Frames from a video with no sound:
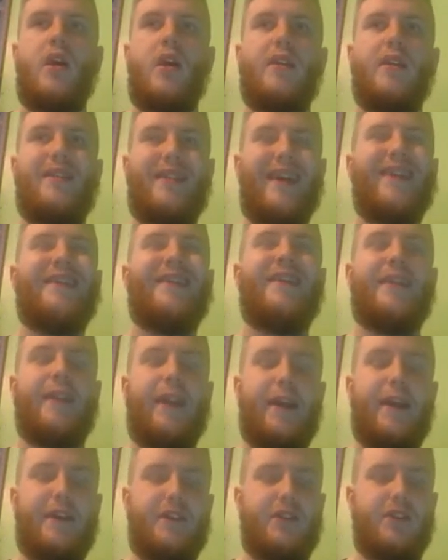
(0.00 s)
tinted
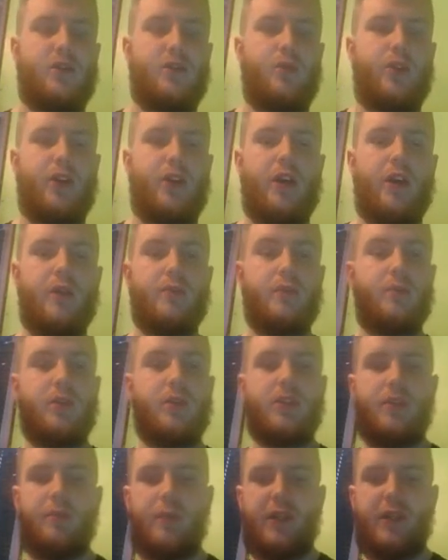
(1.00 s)
lens is where it comes,
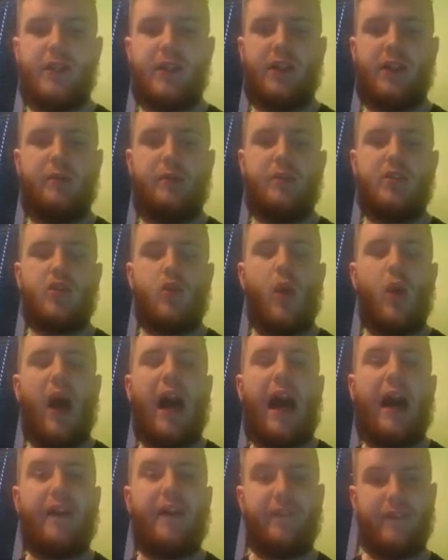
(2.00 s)
because it basically means you
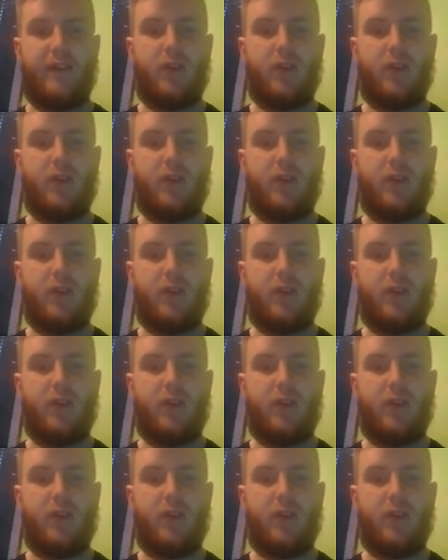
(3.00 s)
have